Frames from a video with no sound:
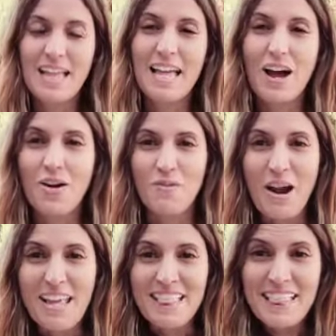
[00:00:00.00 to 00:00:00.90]
All
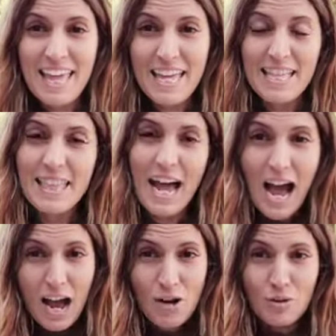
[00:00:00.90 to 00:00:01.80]
right, 10th
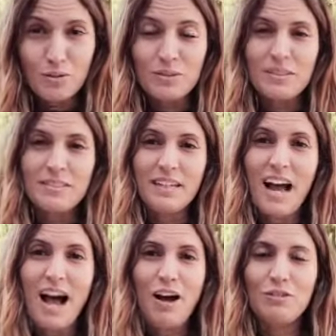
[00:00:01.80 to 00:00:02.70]
house, the
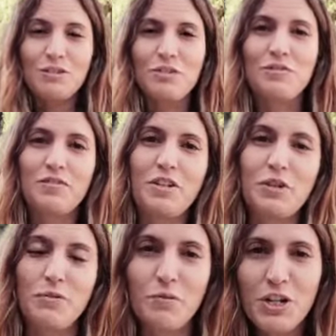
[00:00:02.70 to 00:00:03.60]
house of
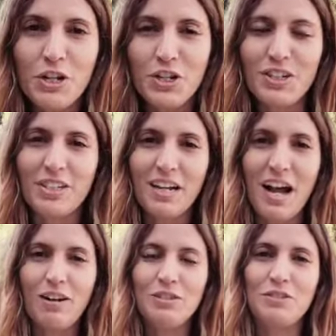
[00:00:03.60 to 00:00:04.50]
career, the
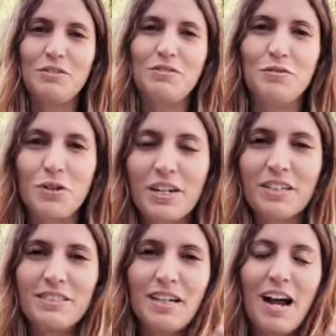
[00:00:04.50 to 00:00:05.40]
house of
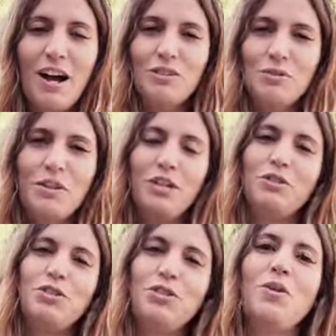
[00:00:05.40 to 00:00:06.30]
work, the house where you
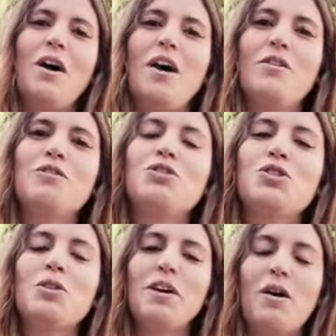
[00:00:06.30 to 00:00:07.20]
show how
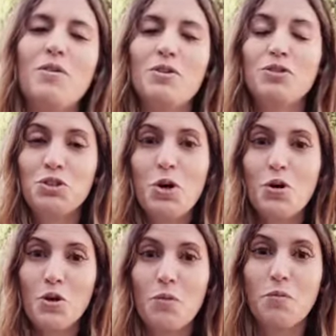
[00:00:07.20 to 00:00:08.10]
you show
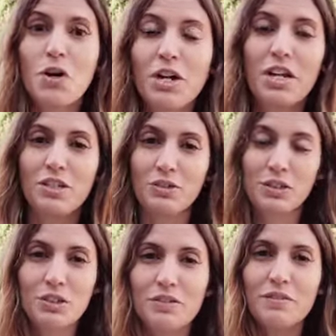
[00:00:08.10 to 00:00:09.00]
your work and your
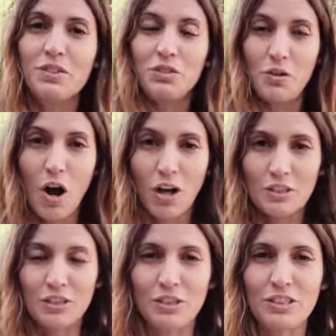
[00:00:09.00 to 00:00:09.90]
service to
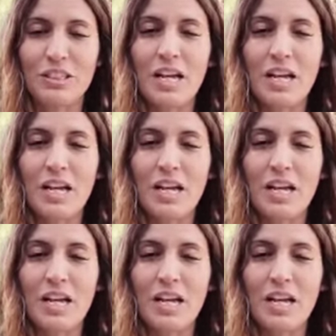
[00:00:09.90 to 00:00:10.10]
others.